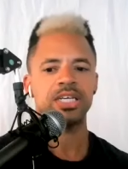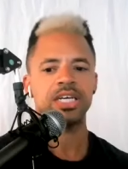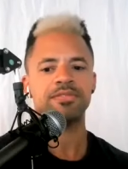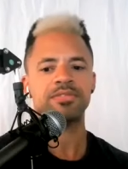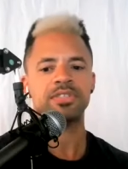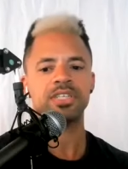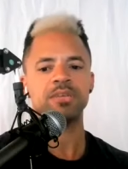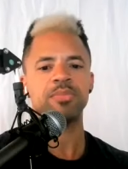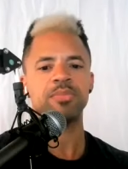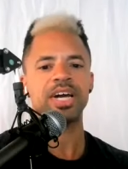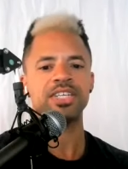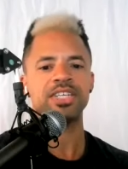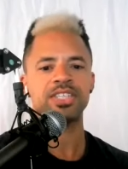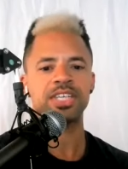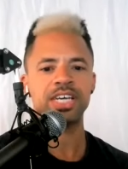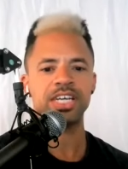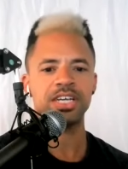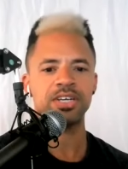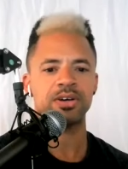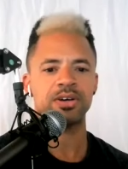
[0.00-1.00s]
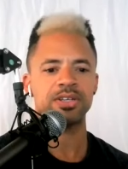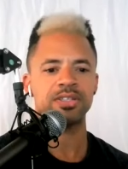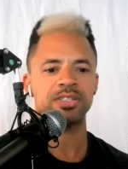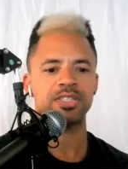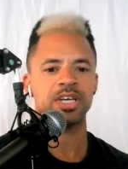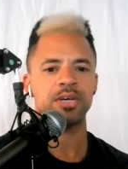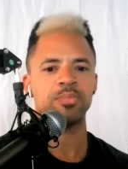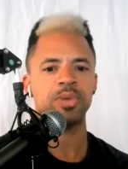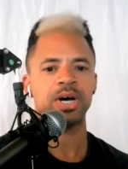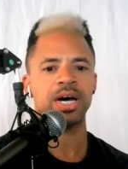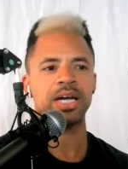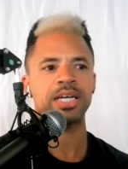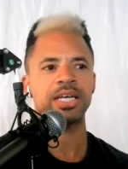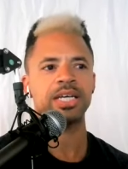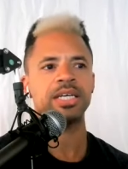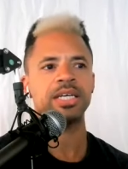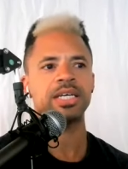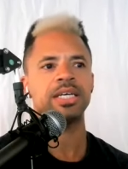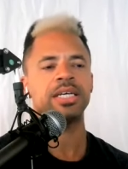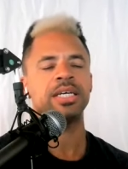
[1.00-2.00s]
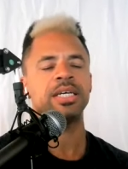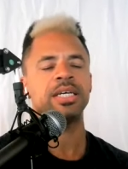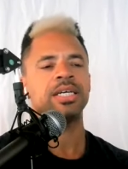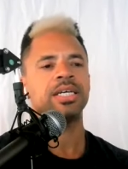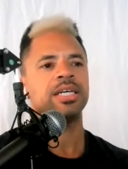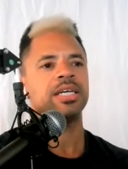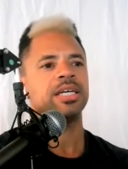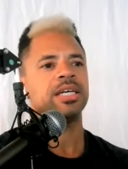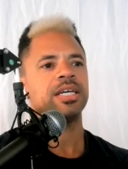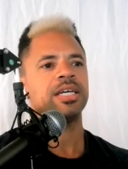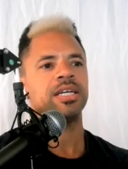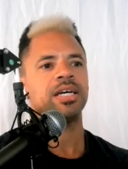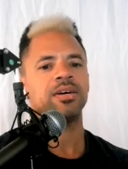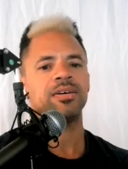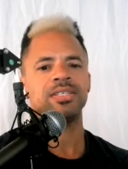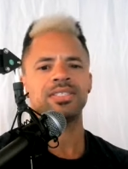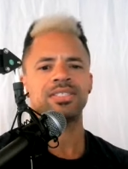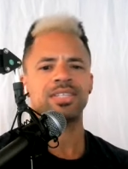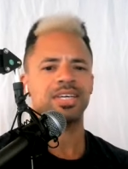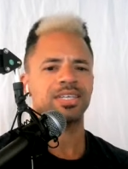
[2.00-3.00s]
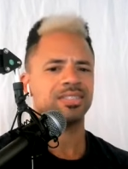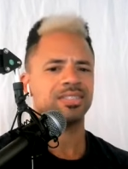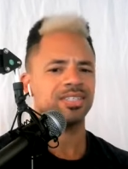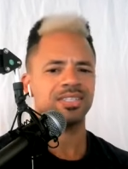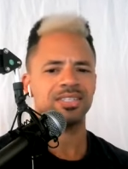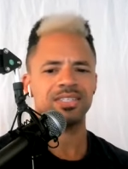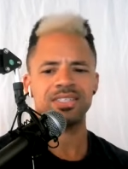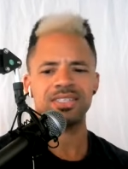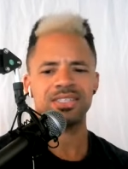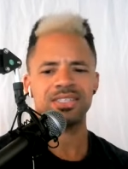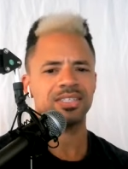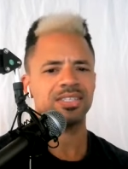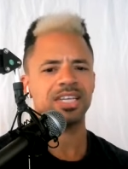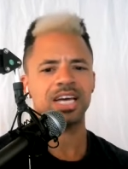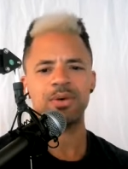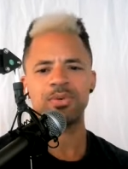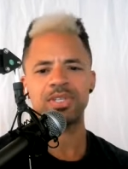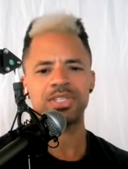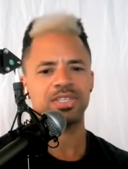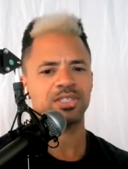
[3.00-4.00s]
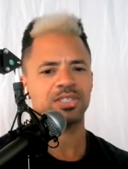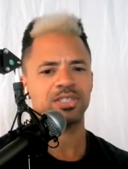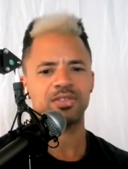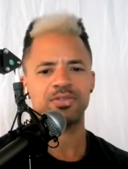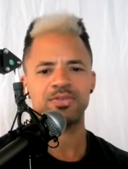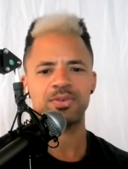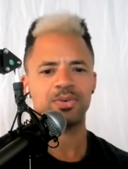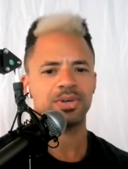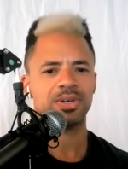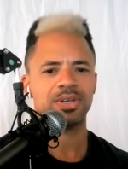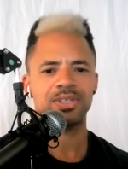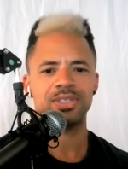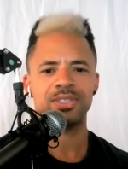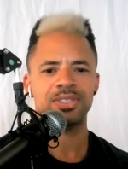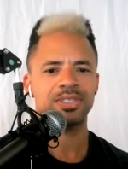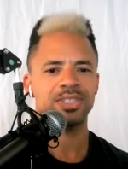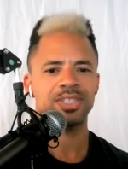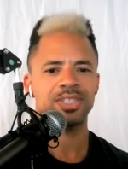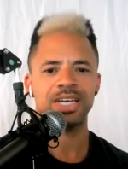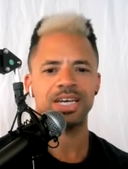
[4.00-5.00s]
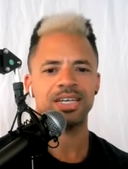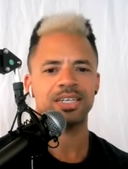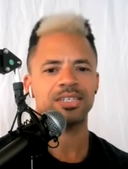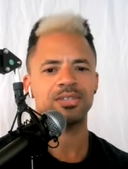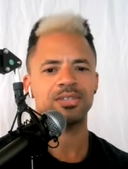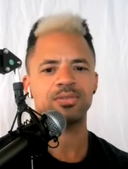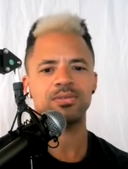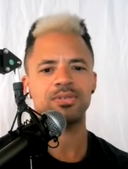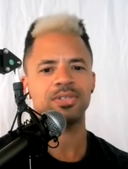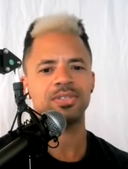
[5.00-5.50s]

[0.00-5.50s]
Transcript: If somebody's hitting on somebody, you know, it's like this. This is not what this is for. Like,